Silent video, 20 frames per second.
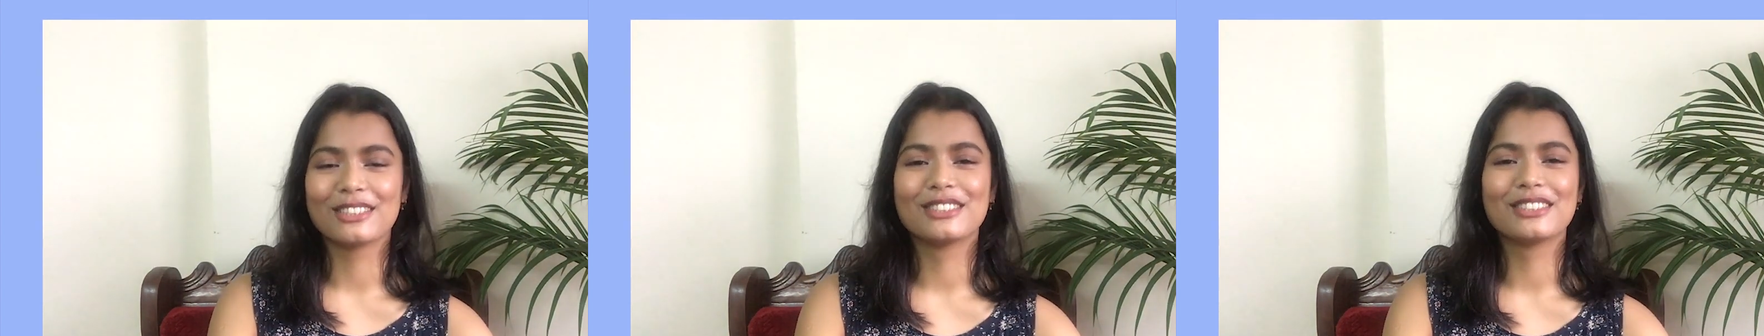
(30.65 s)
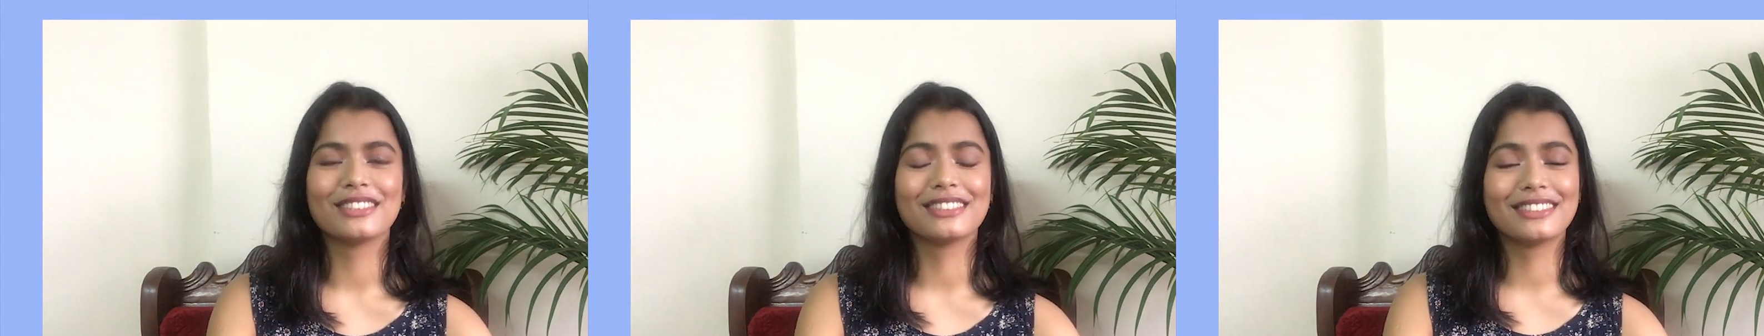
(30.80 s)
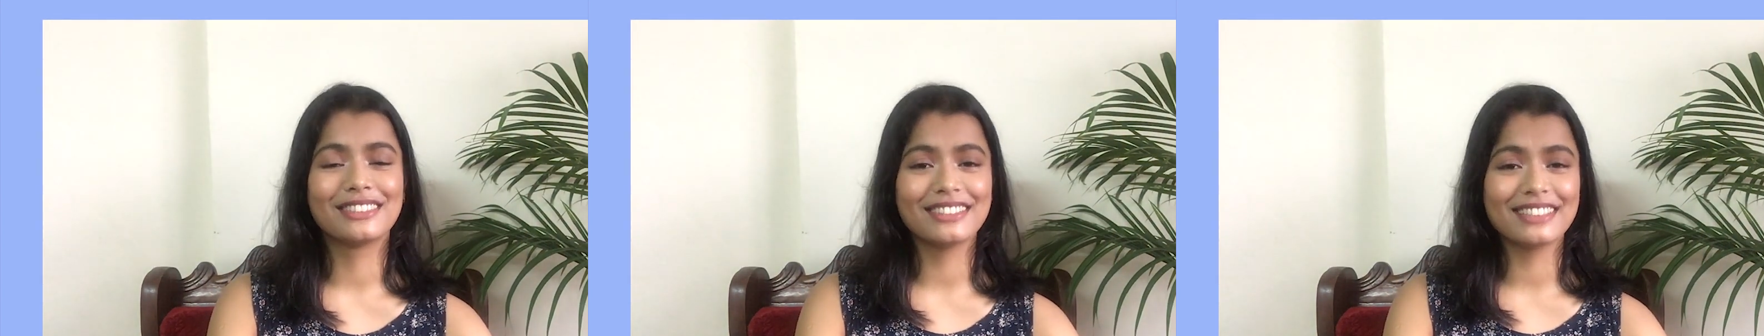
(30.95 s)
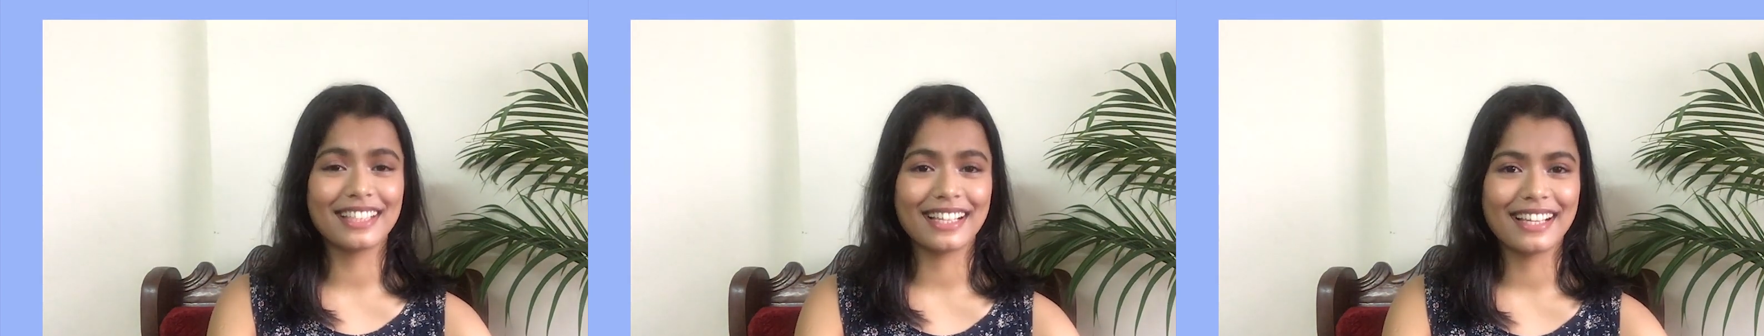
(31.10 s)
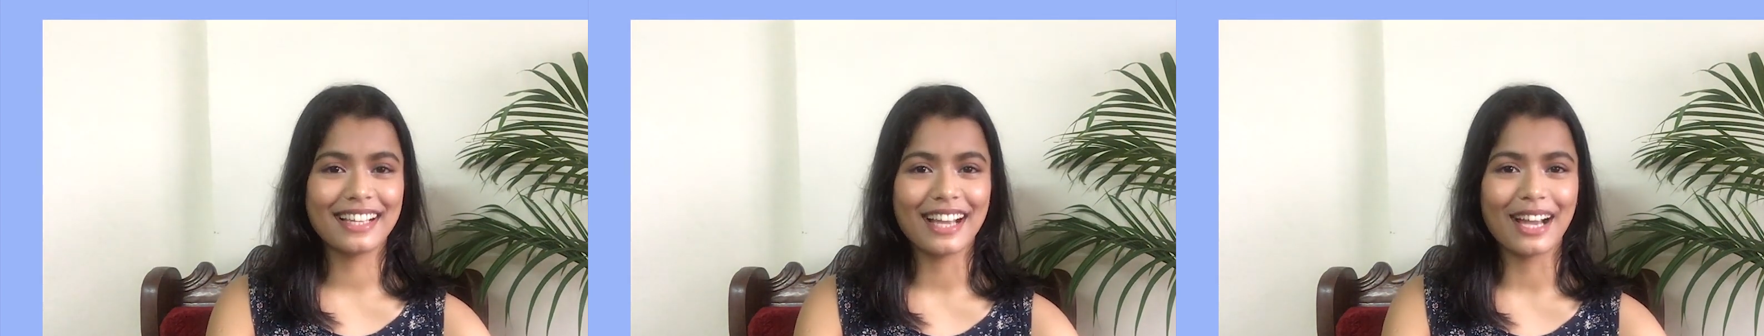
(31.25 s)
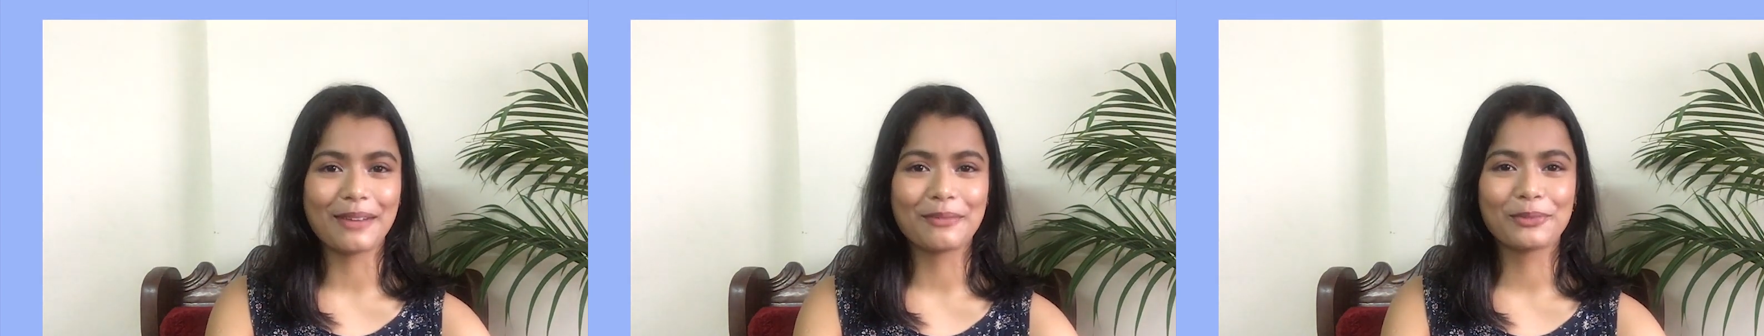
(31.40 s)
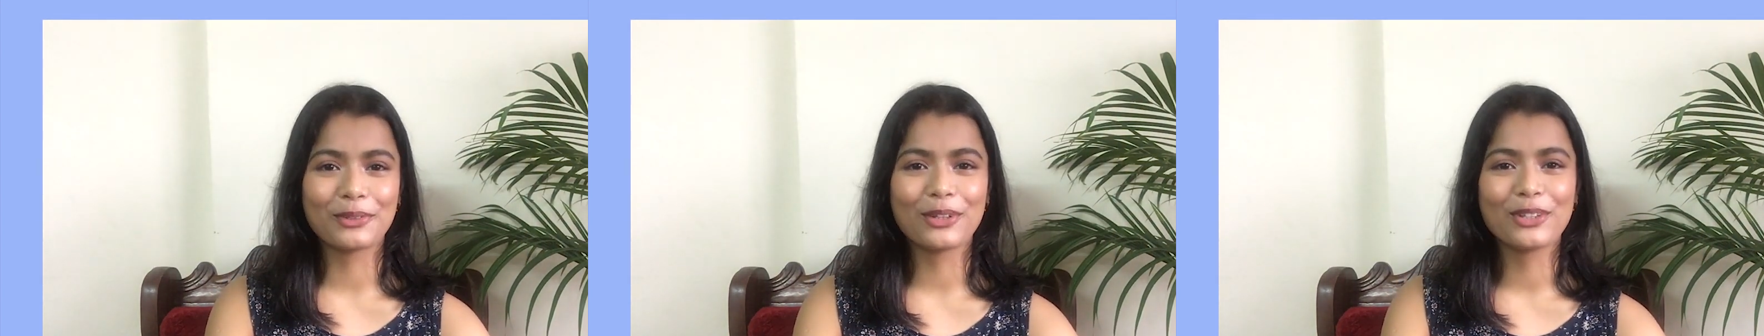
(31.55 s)
So today
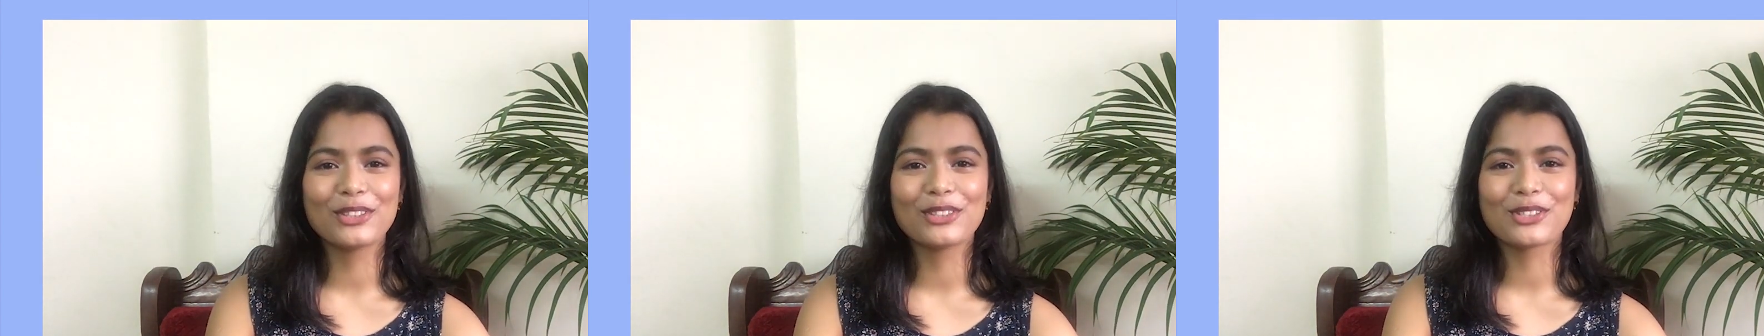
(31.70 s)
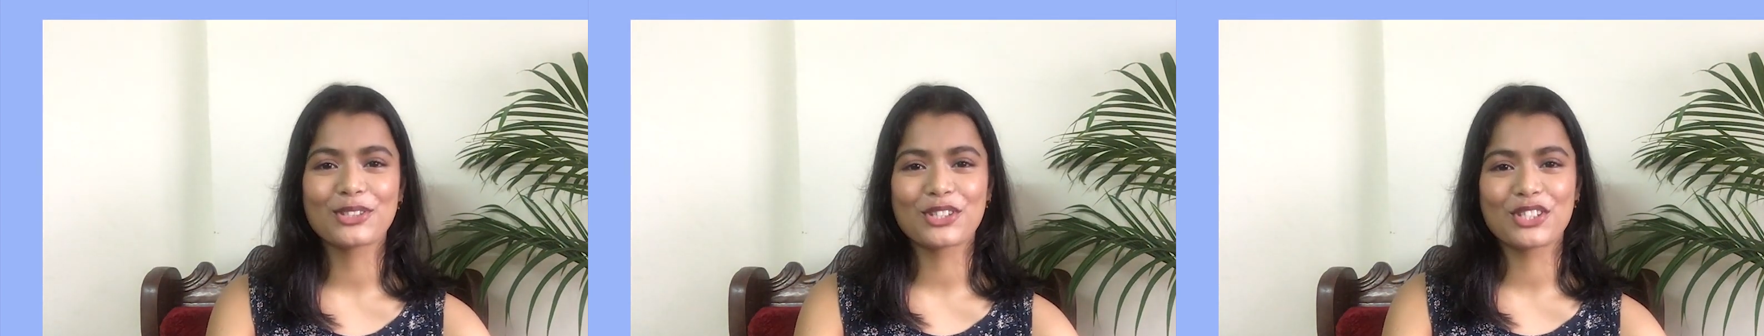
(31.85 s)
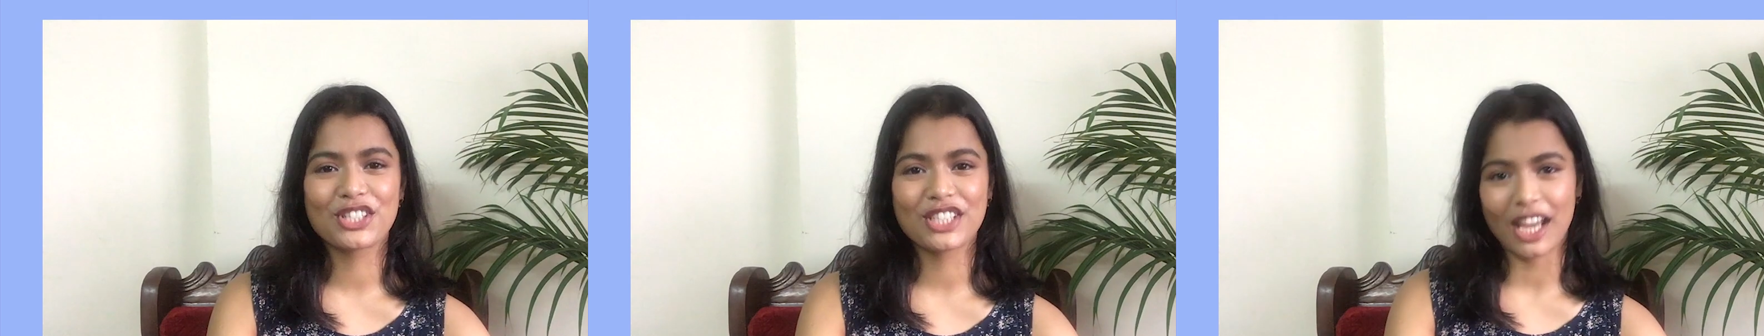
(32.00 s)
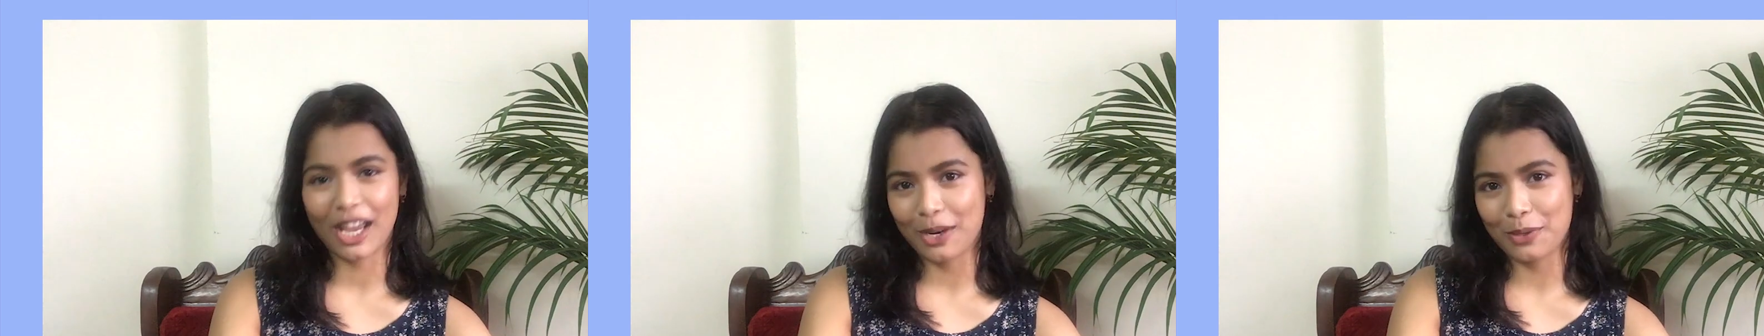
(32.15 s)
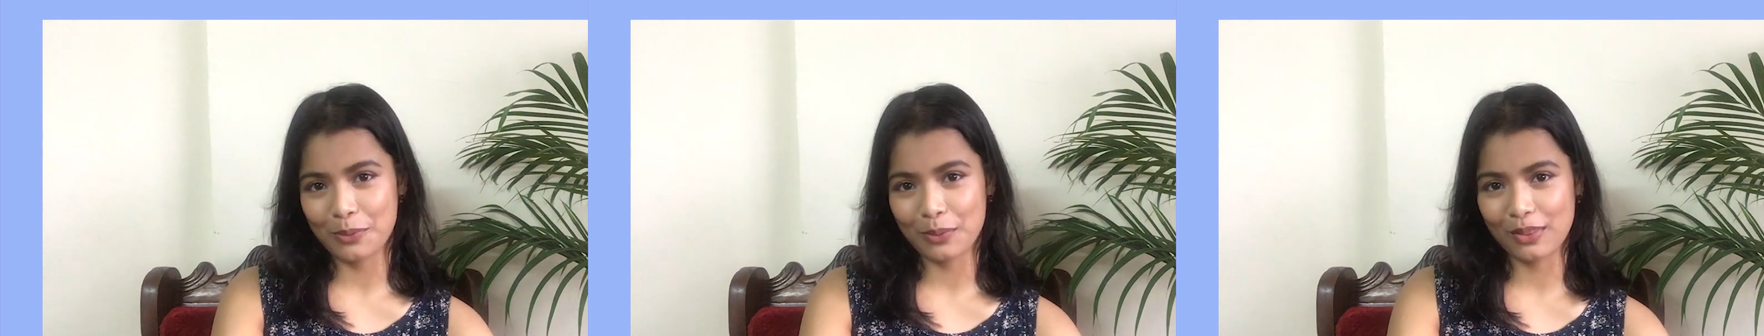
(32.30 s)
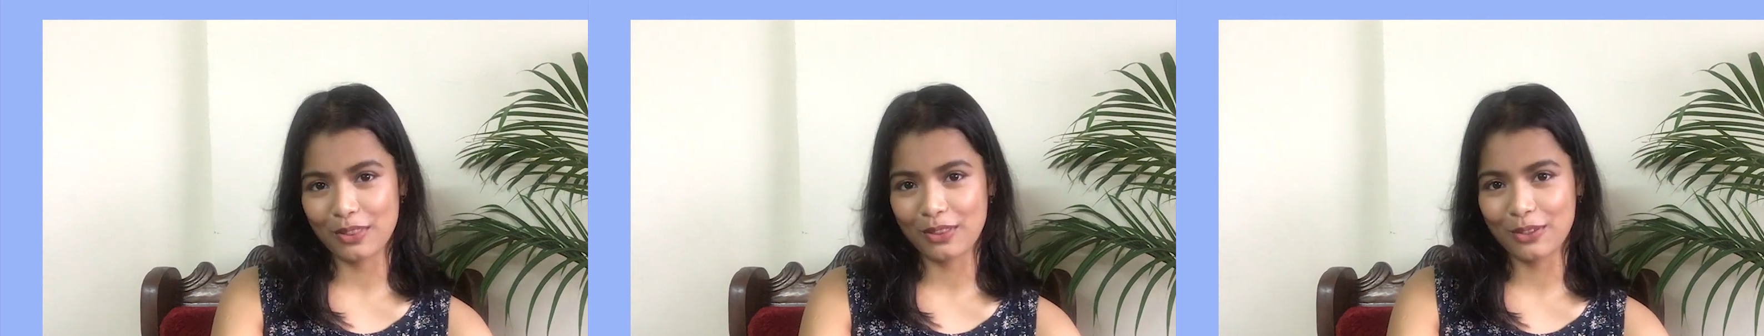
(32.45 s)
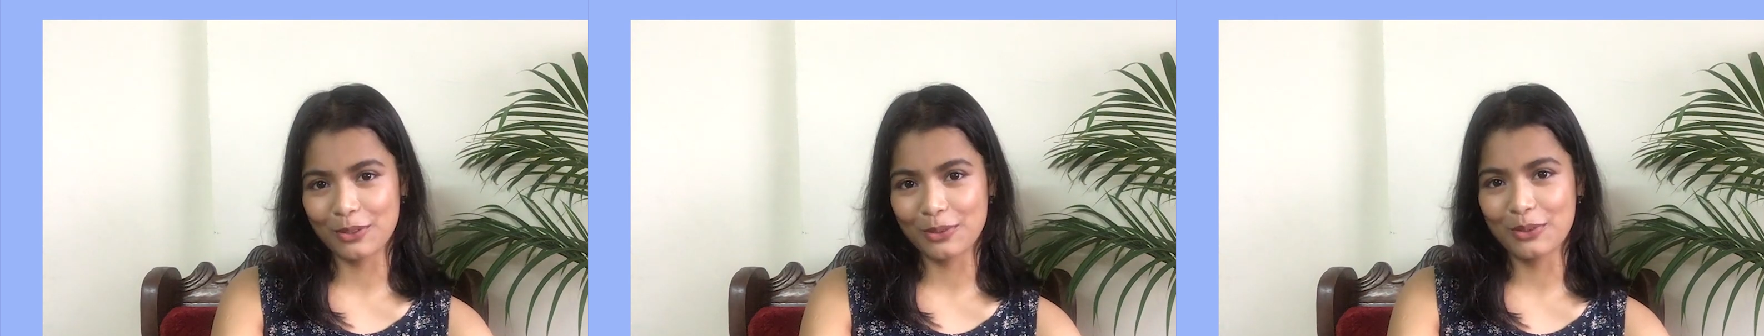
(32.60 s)
I'm going to share
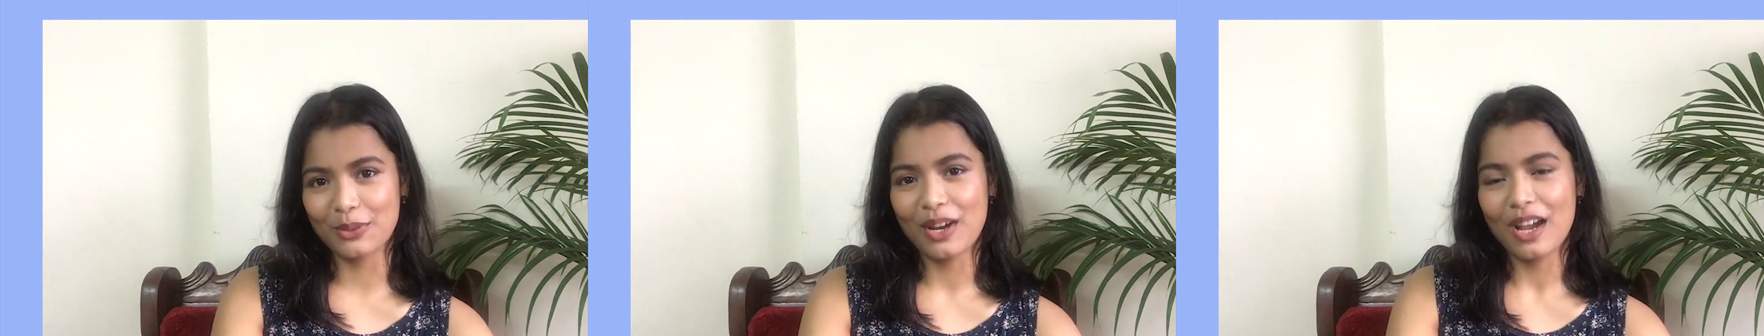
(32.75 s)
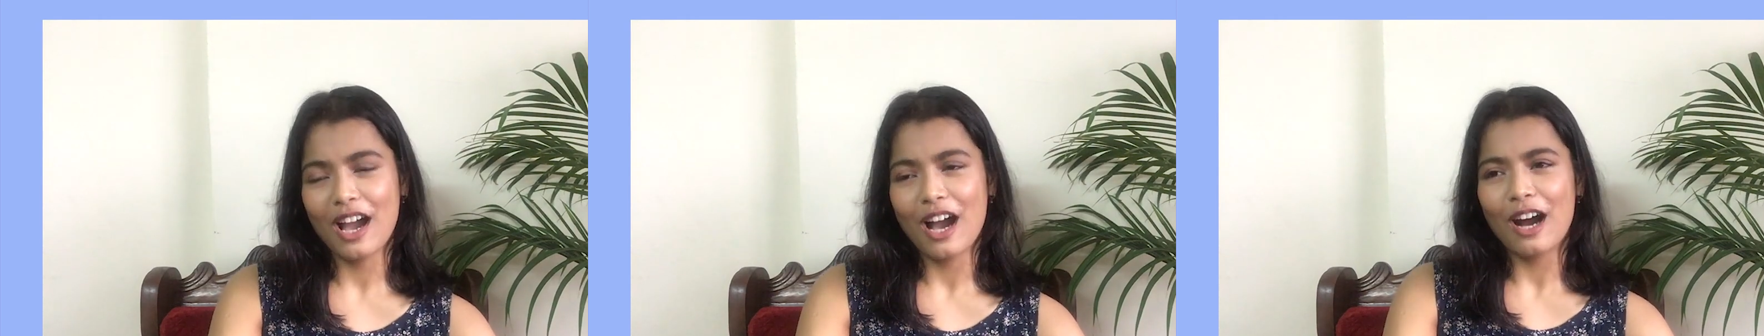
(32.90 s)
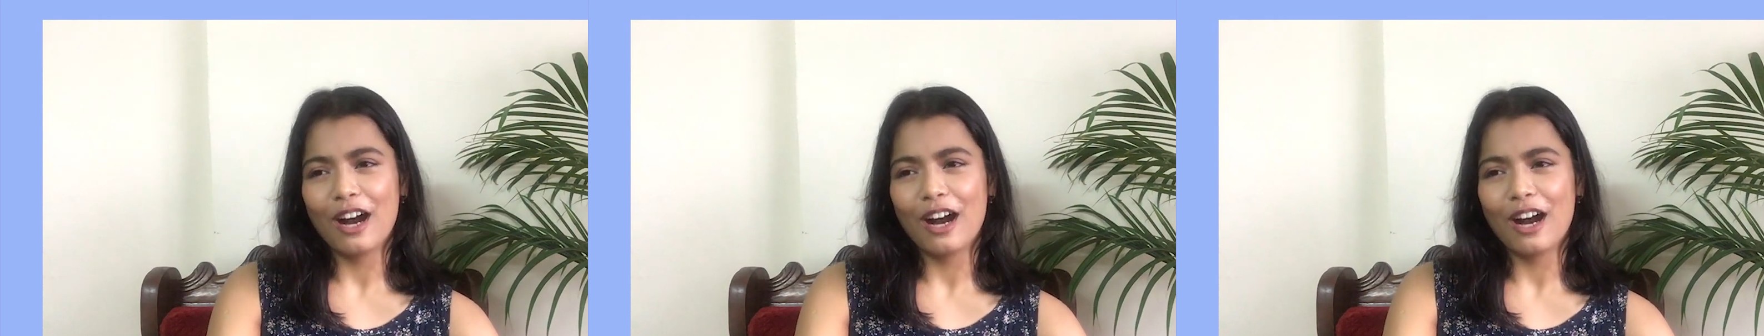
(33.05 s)
with you